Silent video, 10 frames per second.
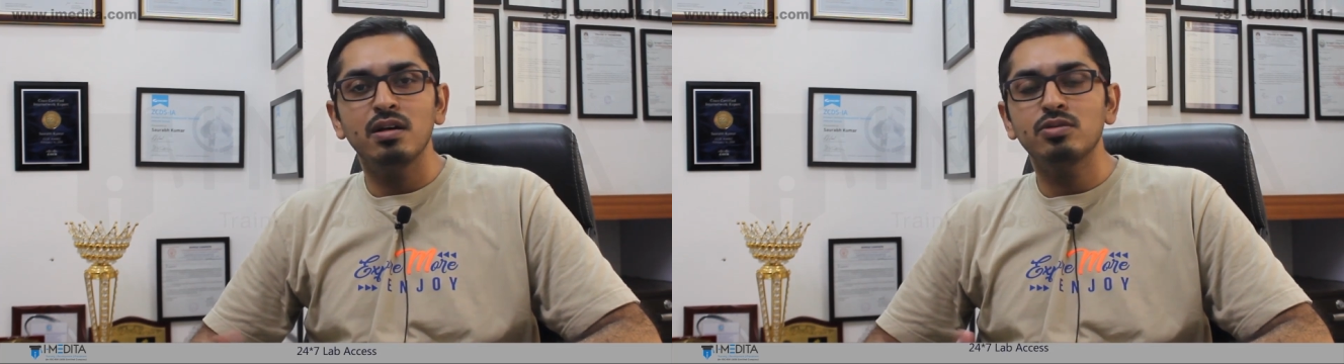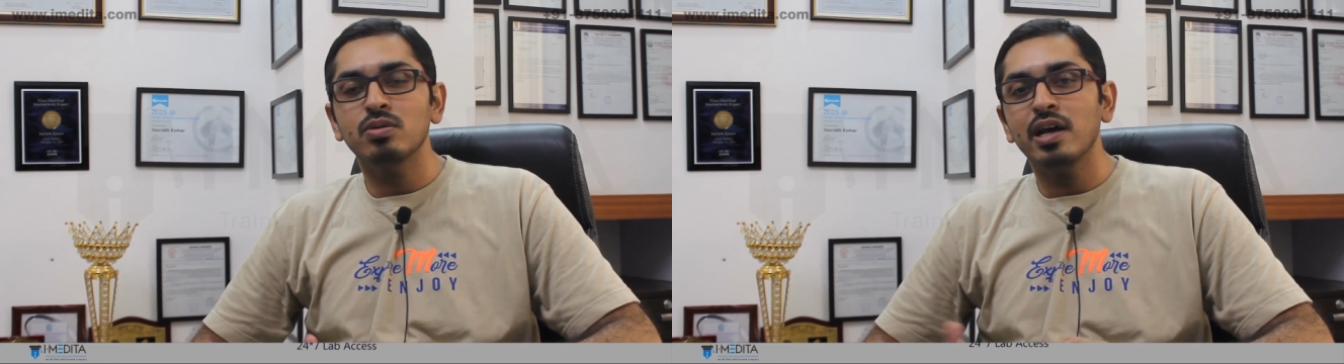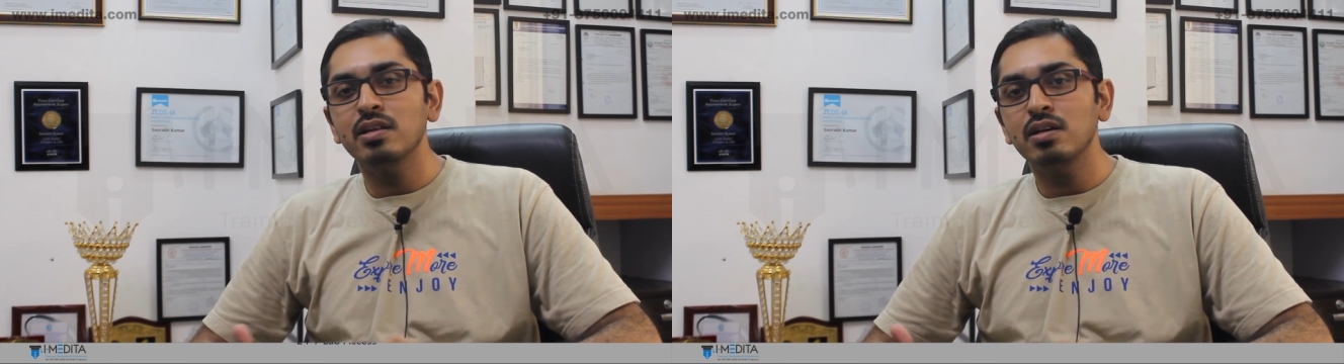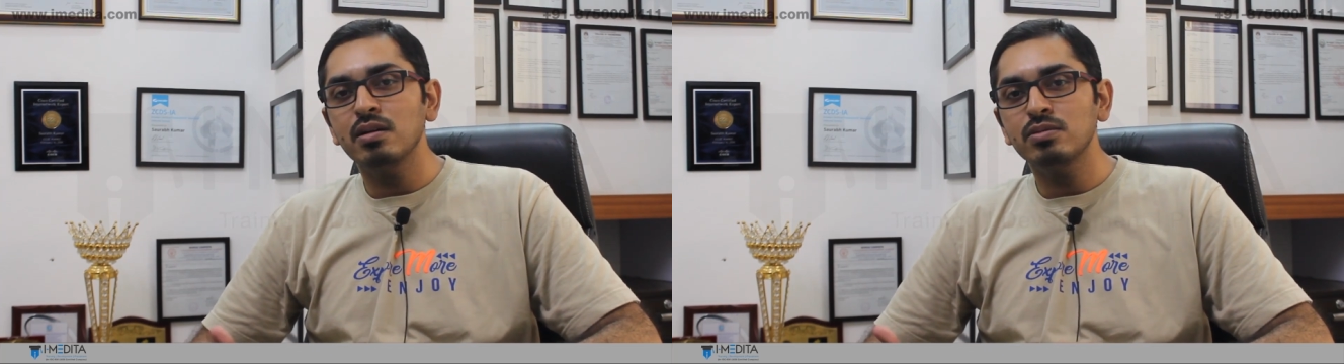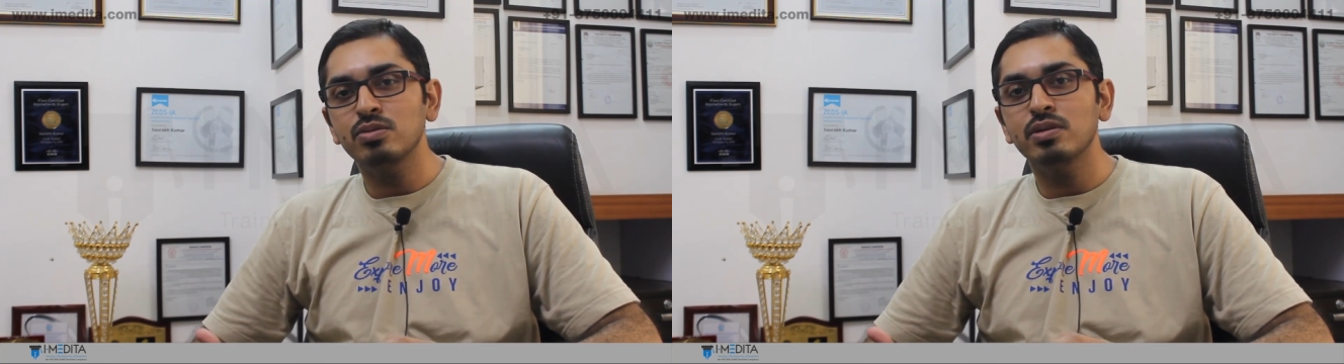
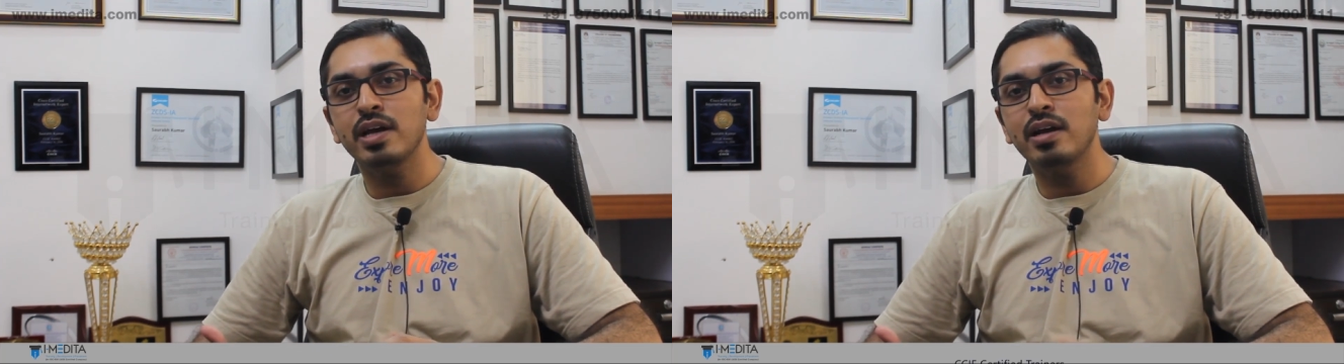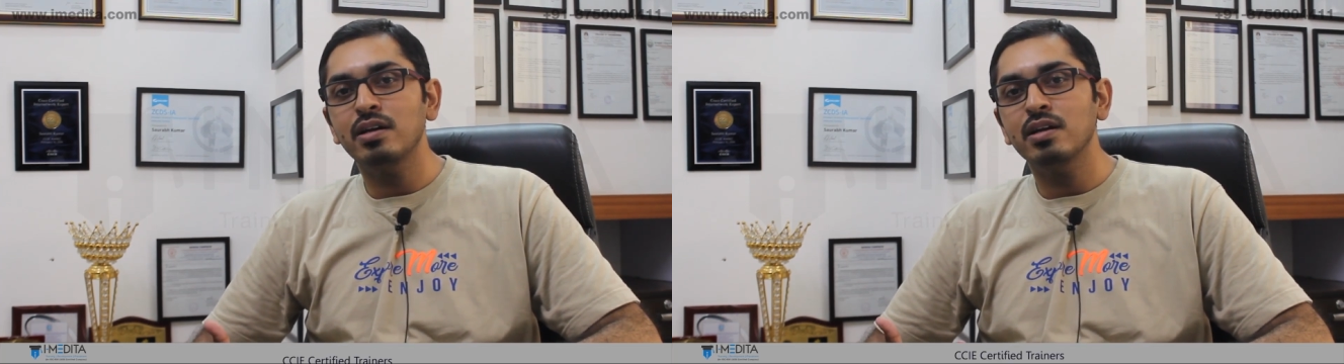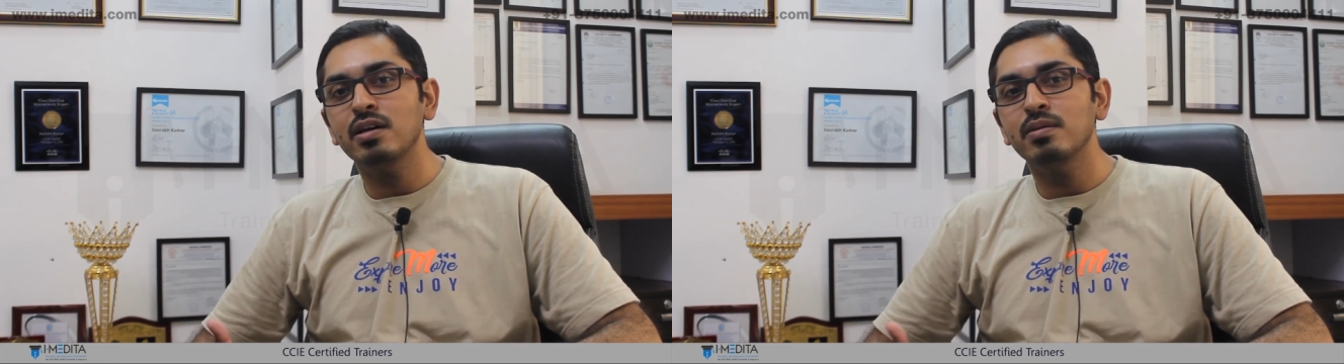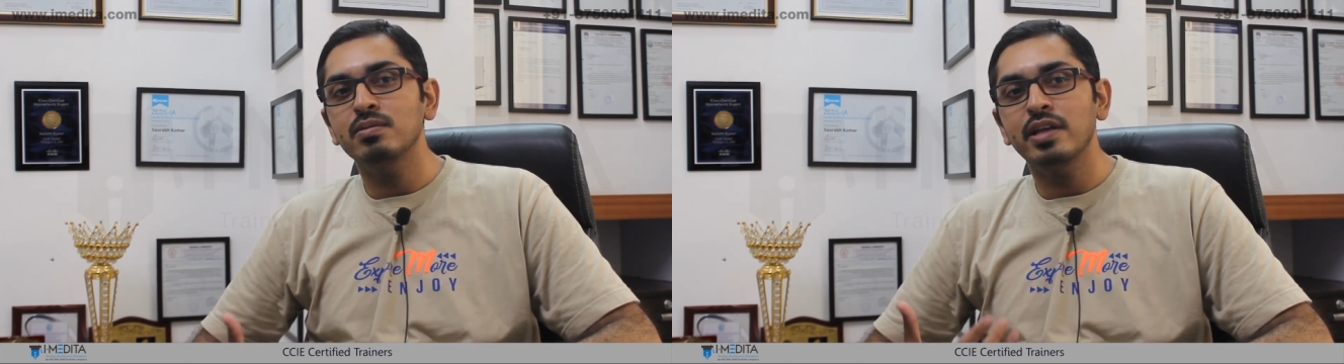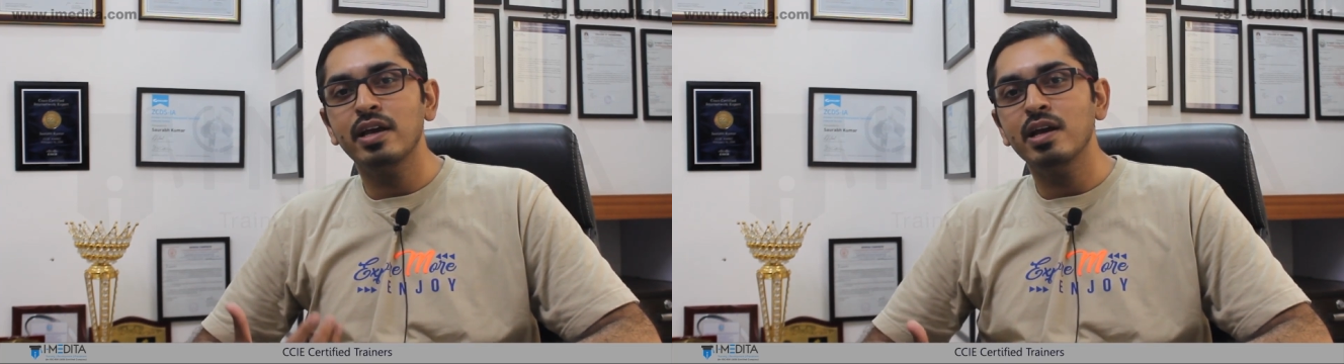together so that
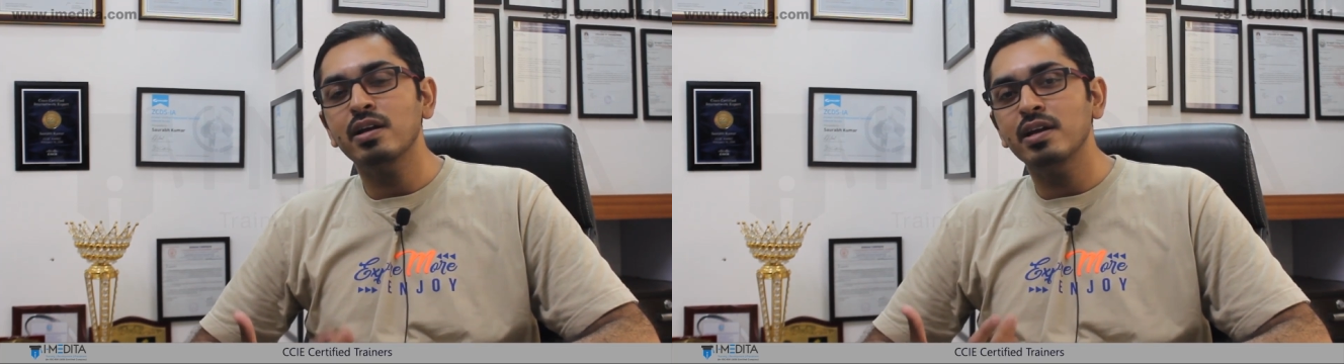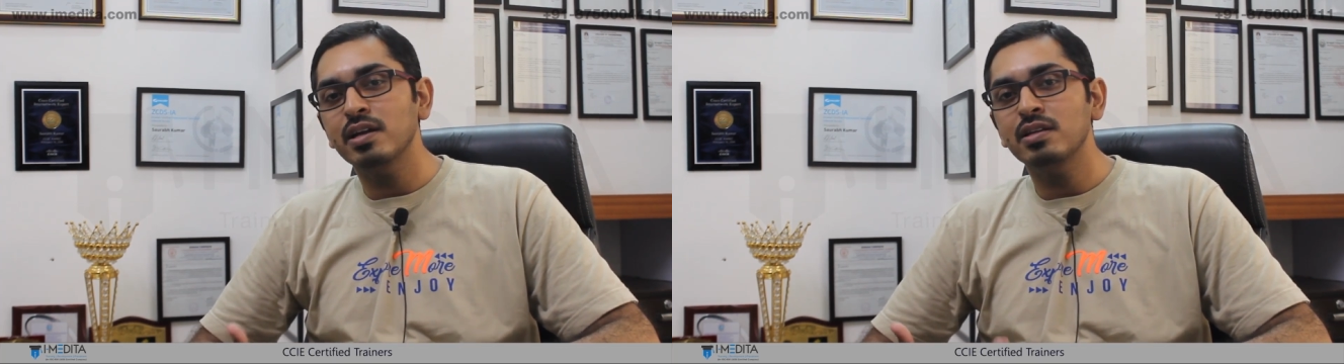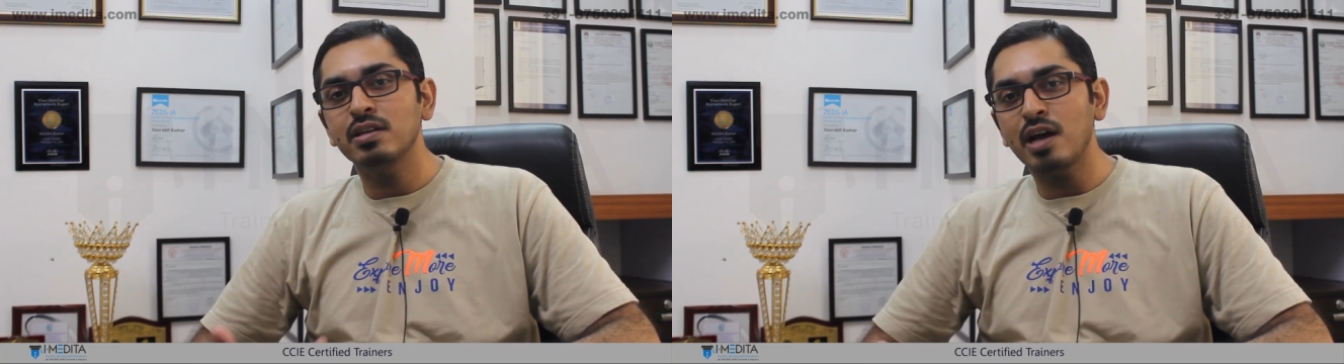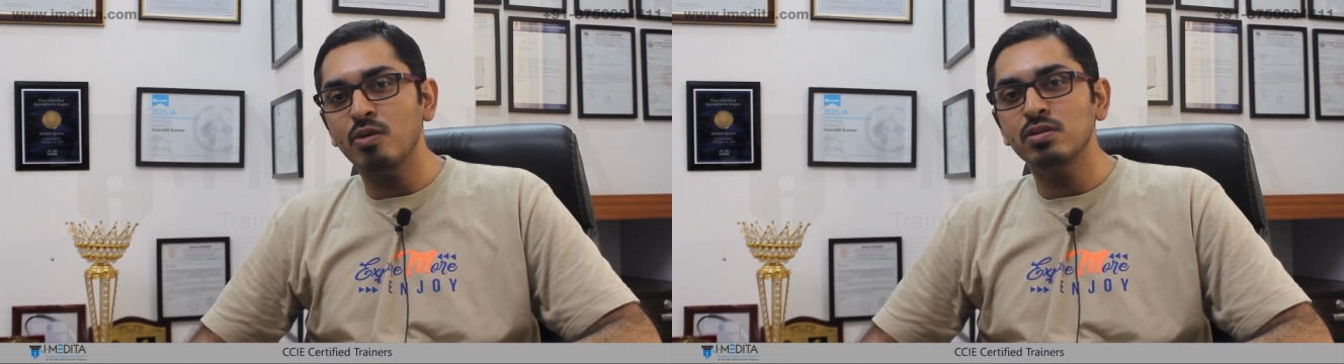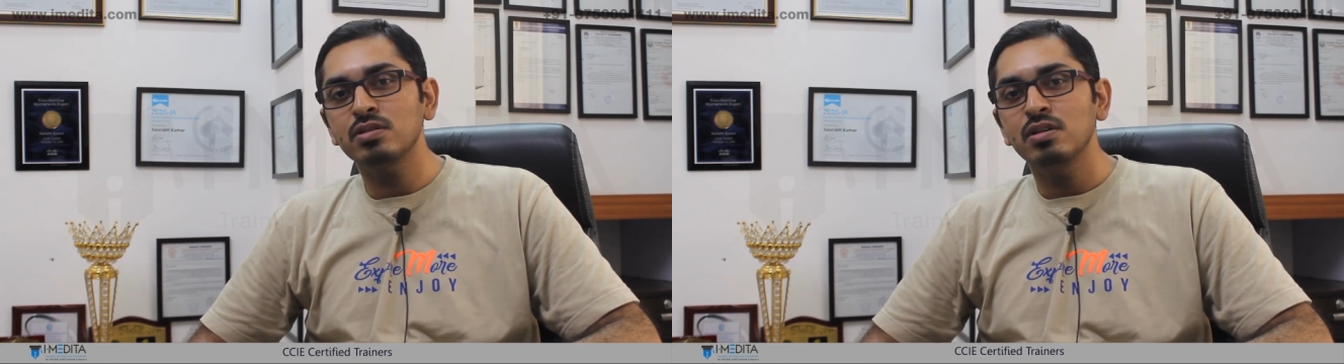they can clear the
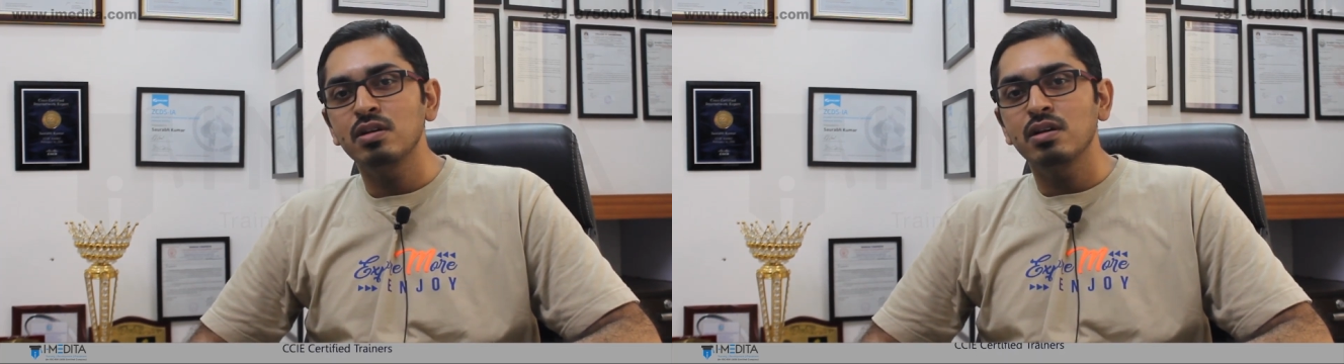doubts